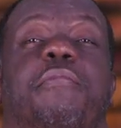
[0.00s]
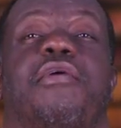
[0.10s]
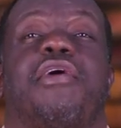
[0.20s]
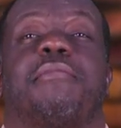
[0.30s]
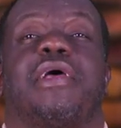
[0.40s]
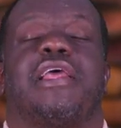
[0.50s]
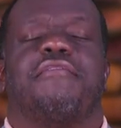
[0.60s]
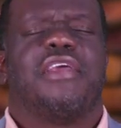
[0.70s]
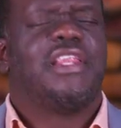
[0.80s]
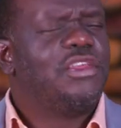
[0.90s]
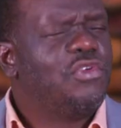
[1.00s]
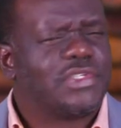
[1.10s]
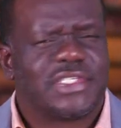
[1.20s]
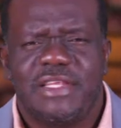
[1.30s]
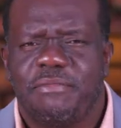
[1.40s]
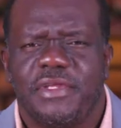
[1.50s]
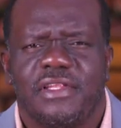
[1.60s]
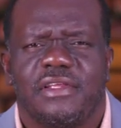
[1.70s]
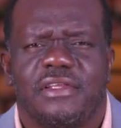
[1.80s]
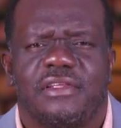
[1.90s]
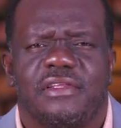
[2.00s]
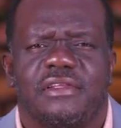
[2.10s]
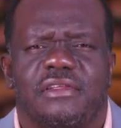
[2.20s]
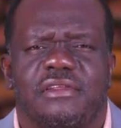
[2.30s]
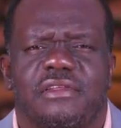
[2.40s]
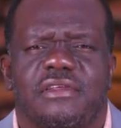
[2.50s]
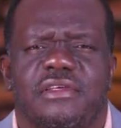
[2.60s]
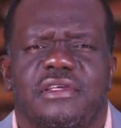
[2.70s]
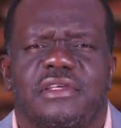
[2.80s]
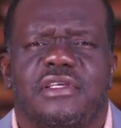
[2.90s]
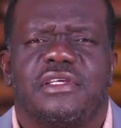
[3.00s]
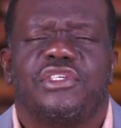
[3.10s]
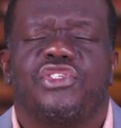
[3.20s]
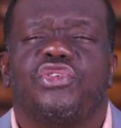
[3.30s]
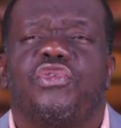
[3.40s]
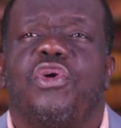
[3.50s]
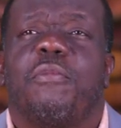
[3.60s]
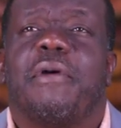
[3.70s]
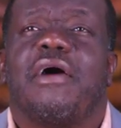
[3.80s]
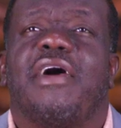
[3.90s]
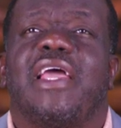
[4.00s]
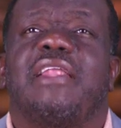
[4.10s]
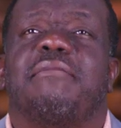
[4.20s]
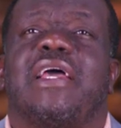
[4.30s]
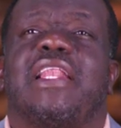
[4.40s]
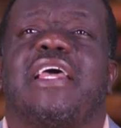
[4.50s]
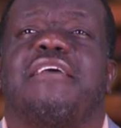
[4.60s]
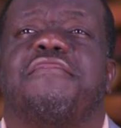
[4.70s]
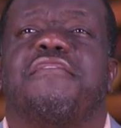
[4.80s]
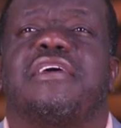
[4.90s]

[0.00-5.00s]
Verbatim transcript: power in my life. And then you're sleeping. Show your power in my life.